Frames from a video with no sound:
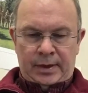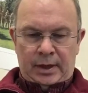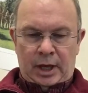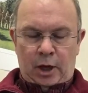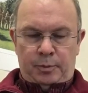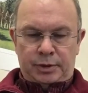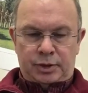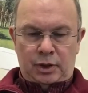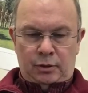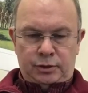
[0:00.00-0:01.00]
help us
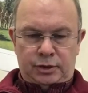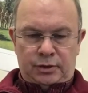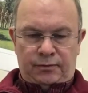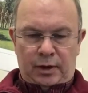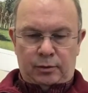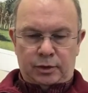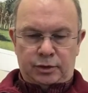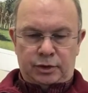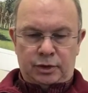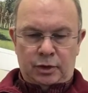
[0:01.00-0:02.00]
not to
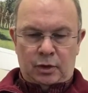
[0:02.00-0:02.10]
focus